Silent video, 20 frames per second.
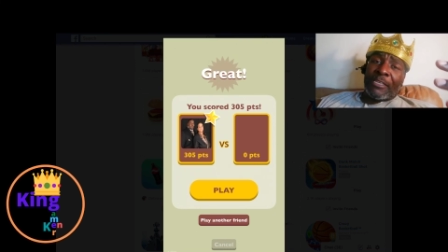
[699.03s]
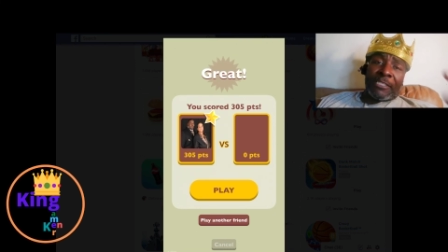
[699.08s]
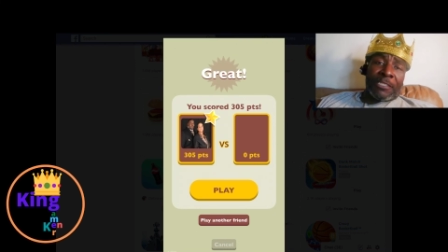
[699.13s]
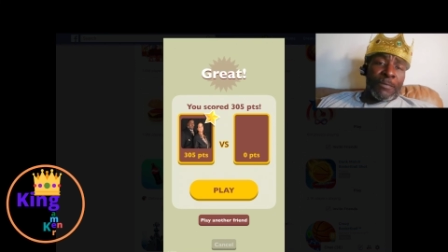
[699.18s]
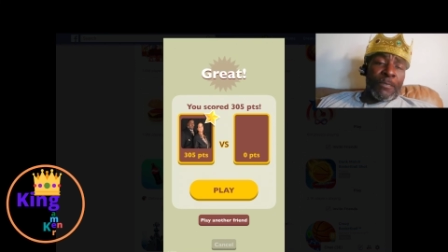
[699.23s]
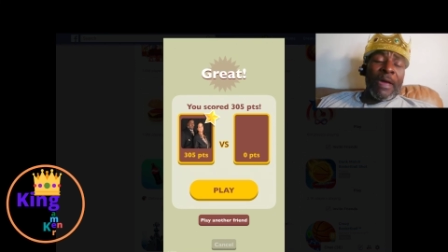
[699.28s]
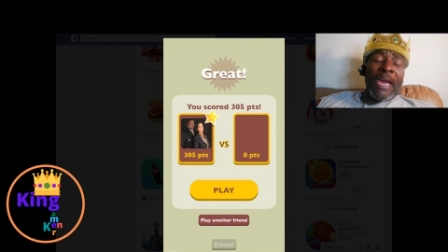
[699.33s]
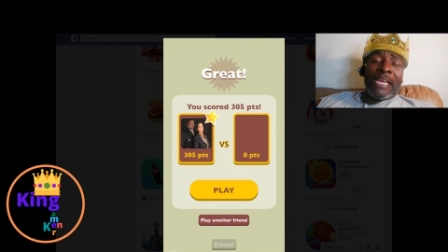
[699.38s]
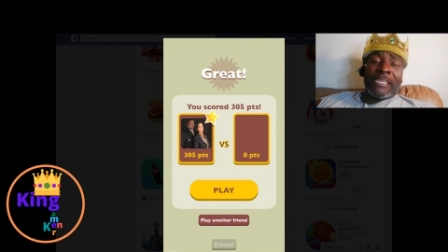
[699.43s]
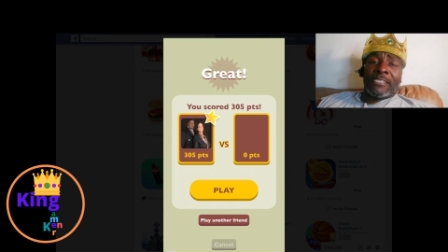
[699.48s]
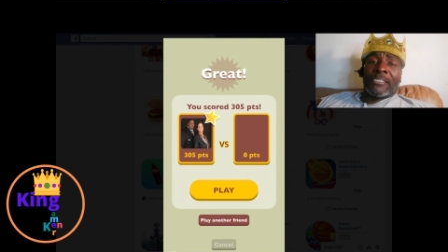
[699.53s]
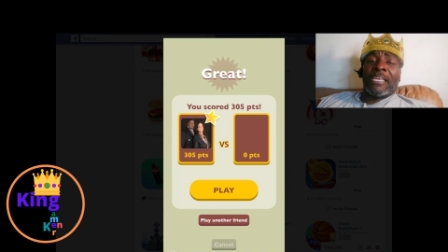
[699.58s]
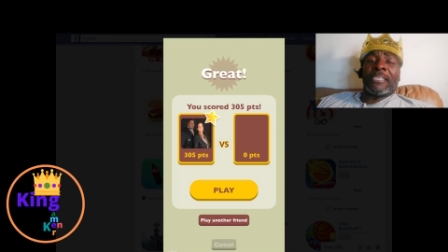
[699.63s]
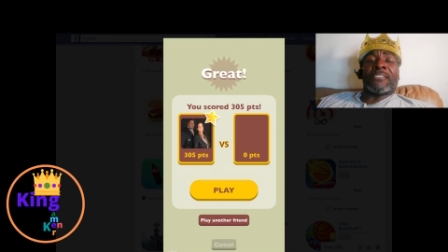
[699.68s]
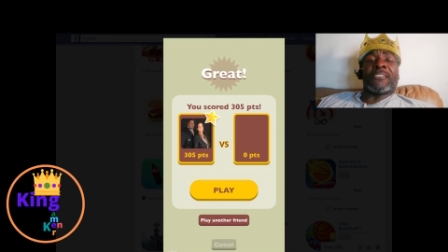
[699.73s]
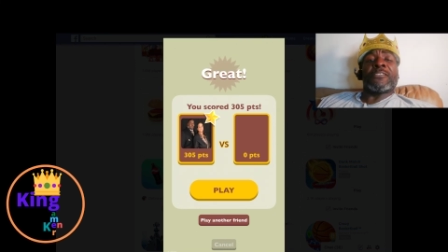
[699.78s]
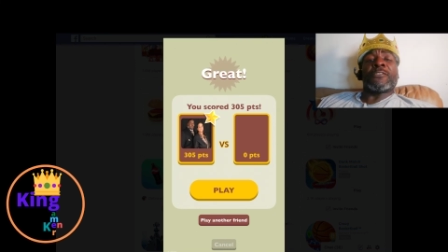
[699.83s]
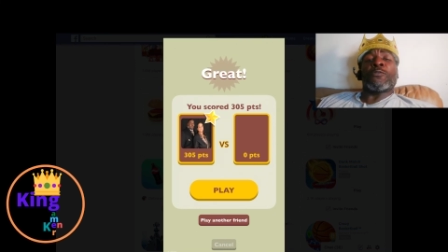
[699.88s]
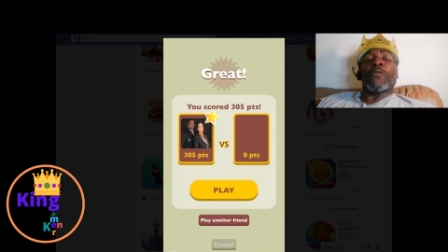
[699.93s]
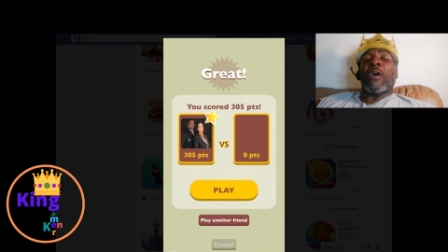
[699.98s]
smash that
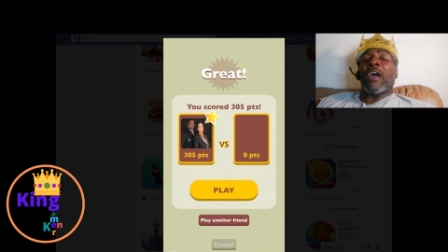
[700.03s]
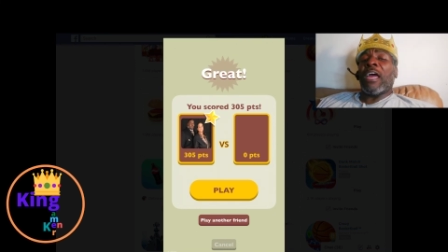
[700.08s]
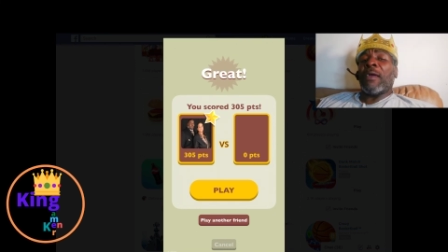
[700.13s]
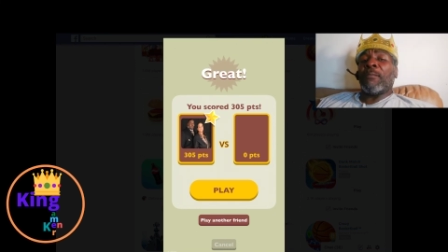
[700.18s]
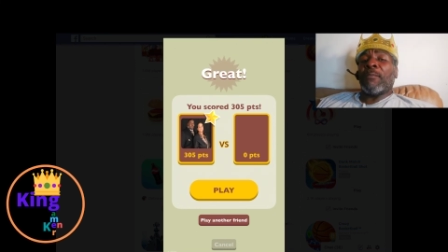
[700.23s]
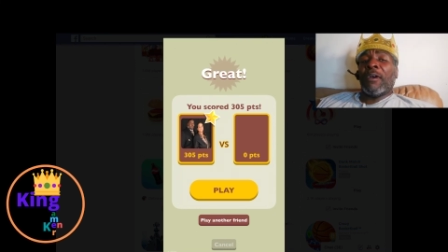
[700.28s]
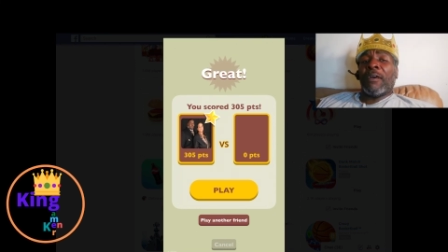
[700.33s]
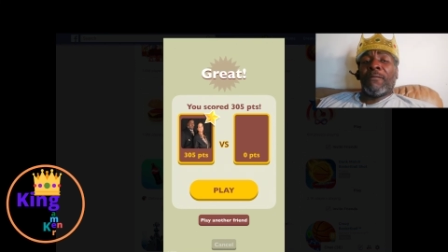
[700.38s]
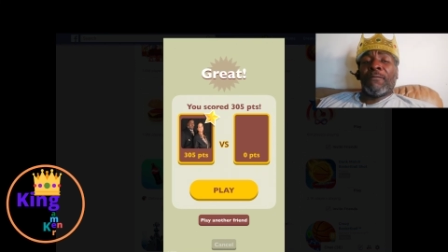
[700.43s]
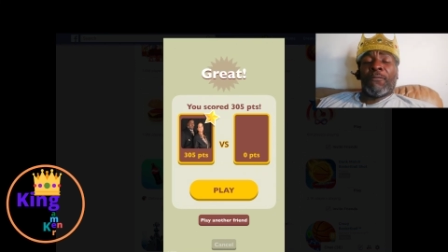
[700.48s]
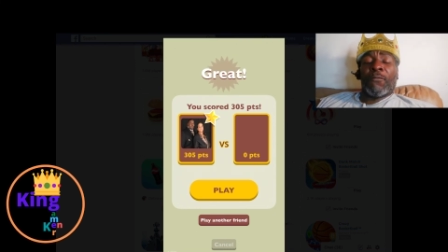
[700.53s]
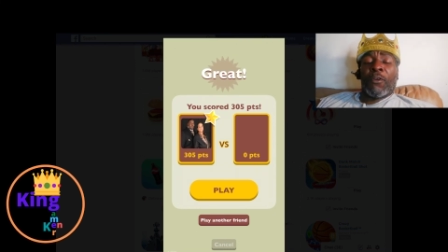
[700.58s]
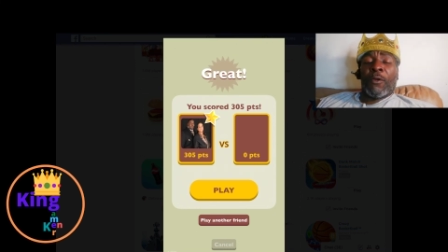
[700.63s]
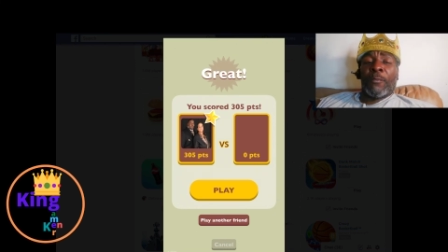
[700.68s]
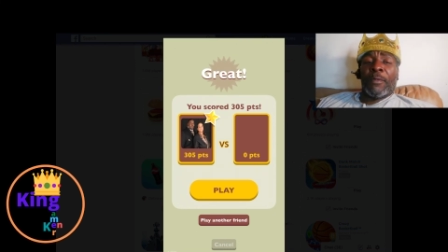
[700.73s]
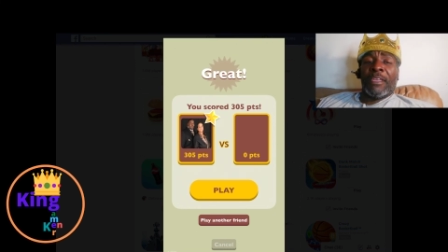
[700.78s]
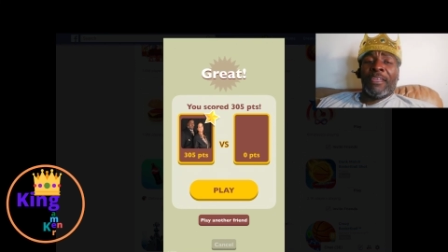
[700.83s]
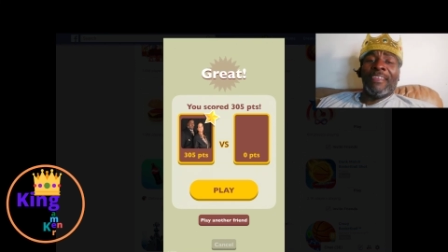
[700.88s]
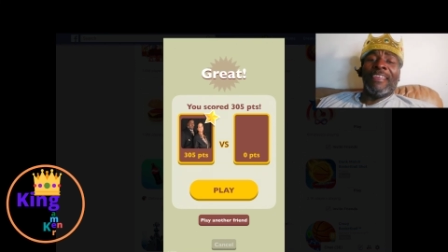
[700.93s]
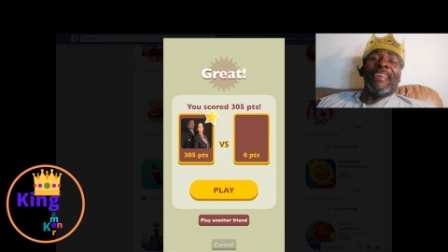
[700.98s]
subscribe button for
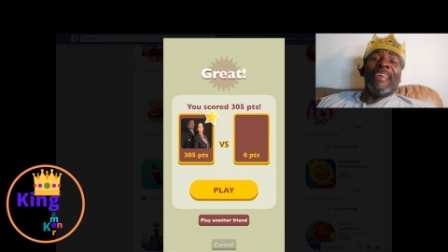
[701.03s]
me.